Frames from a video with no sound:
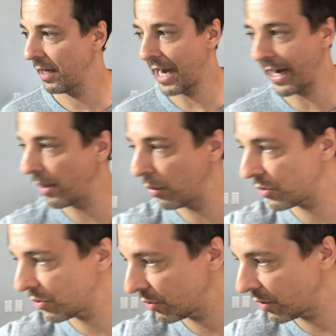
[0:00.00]
High
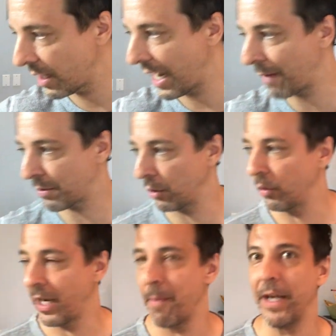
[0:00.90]
notes,
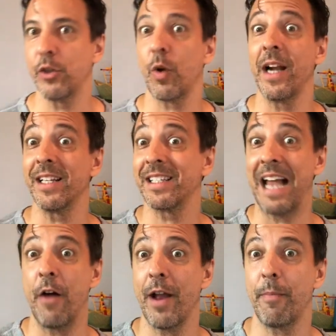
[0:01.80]
absolutely. I may try to
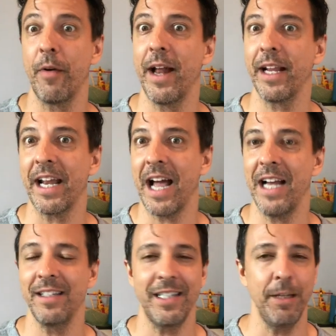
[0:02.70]
sound operatic on a
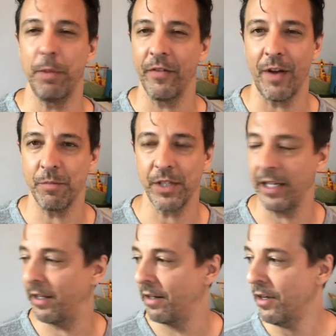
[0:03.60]
high C, but if I'm
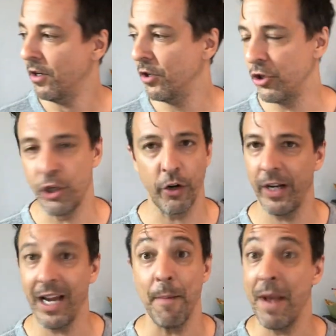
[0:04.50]
singing
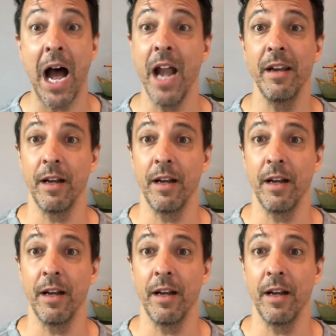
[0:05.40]
Journey, I'm not.